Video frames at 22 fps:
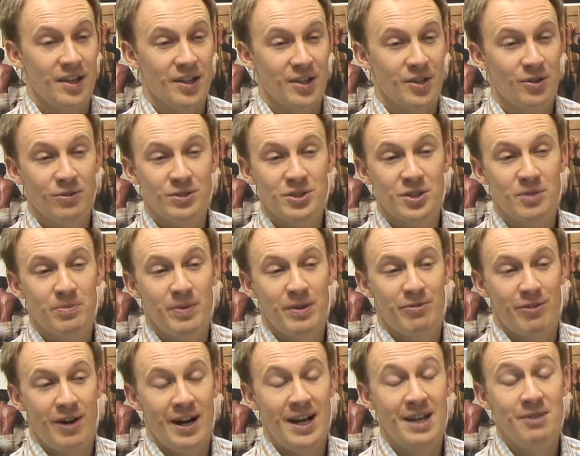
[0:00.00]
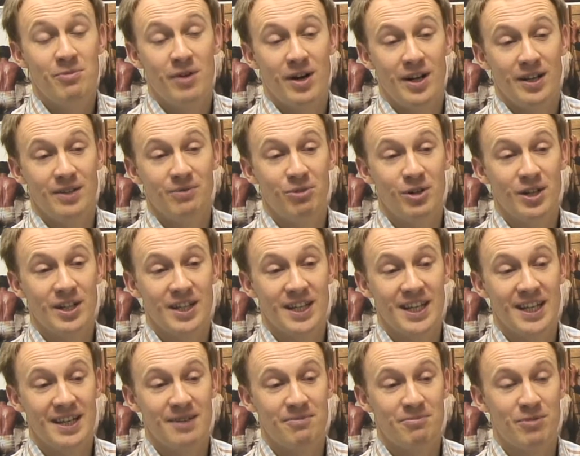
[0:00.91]
The course could be for anyone
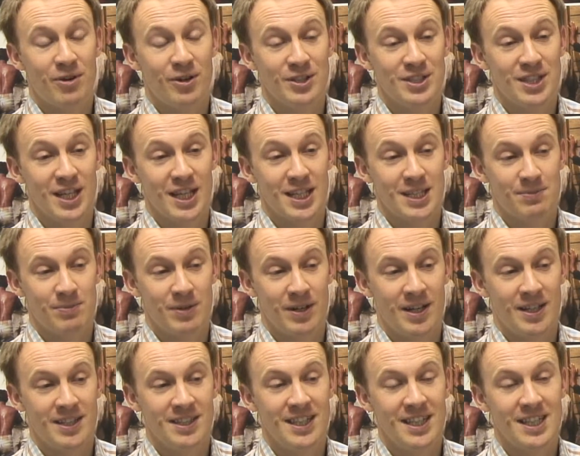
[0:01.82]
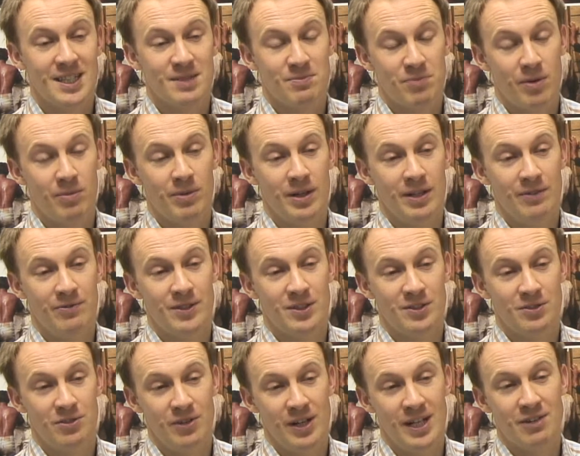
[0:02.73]
working in projects, but I think it's probably for
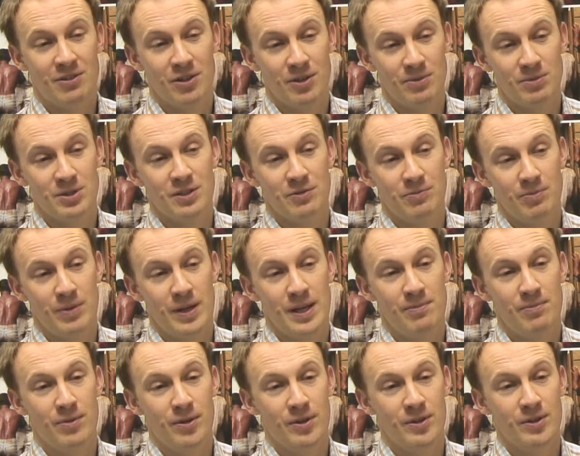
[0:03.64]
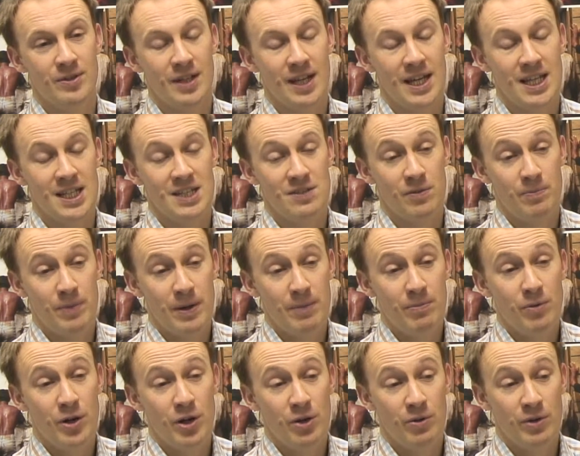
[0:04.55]
three groups of people. It's for
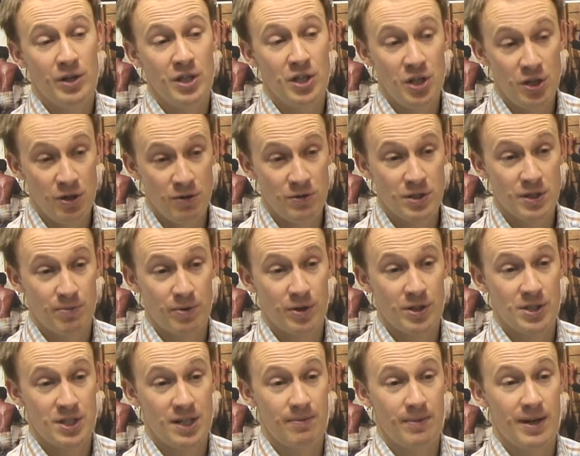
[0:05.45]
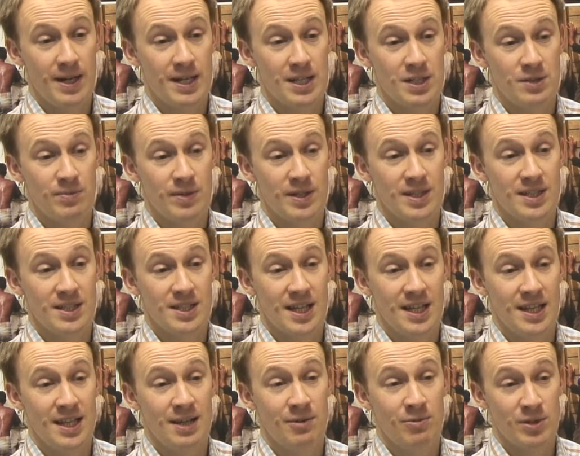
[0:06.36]
people who are new to project management
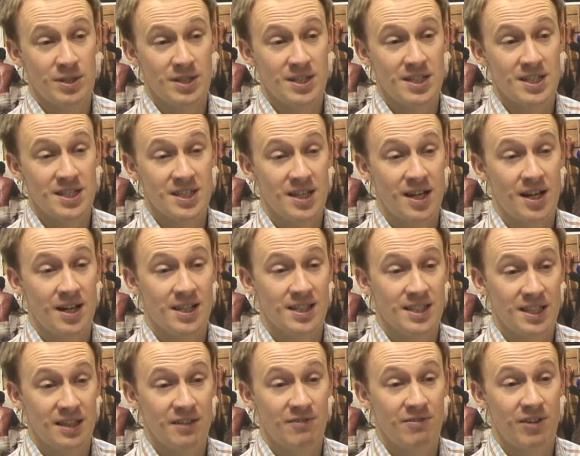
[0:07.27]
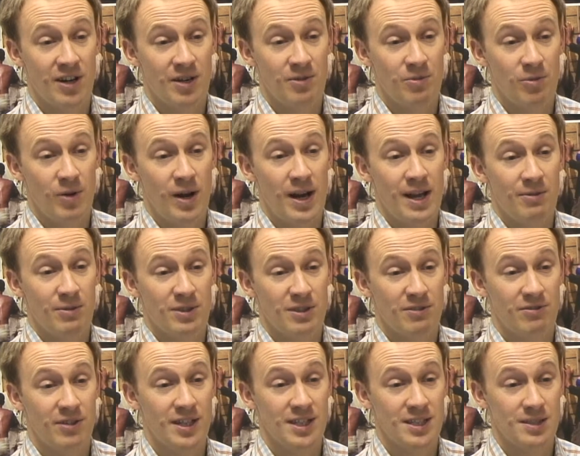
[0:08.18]
and they want to start in the right way with
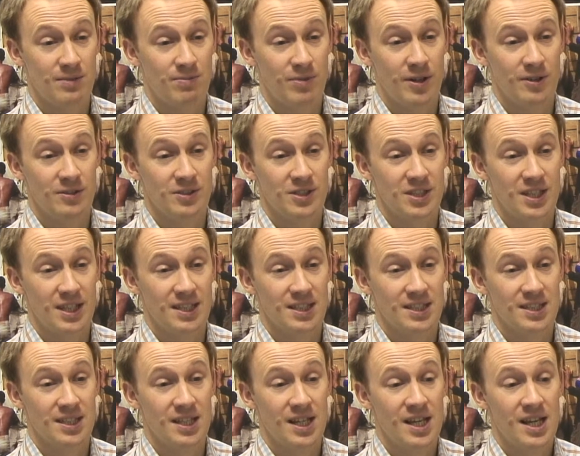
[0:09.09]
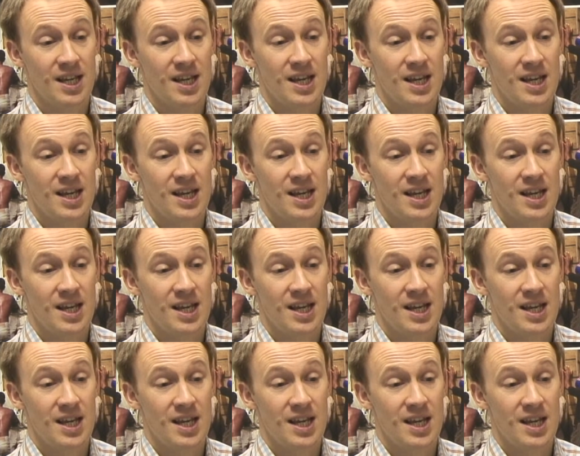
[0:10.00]
the right approaches.